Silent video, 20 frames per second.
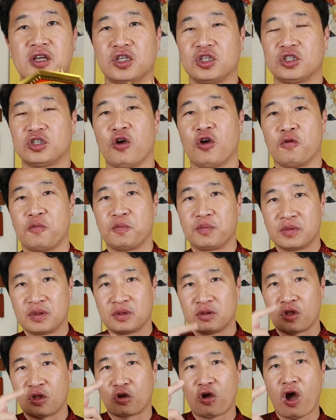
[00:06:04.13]
So
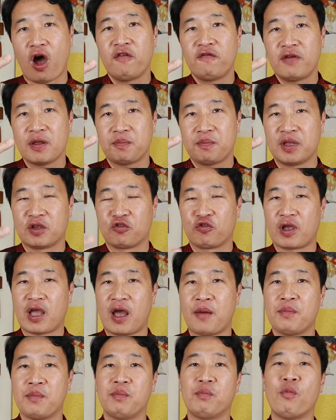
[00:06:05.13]
the conflict
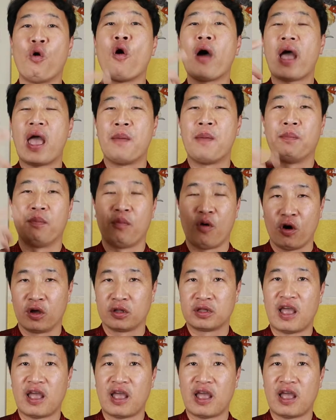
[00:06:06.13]
become more and more.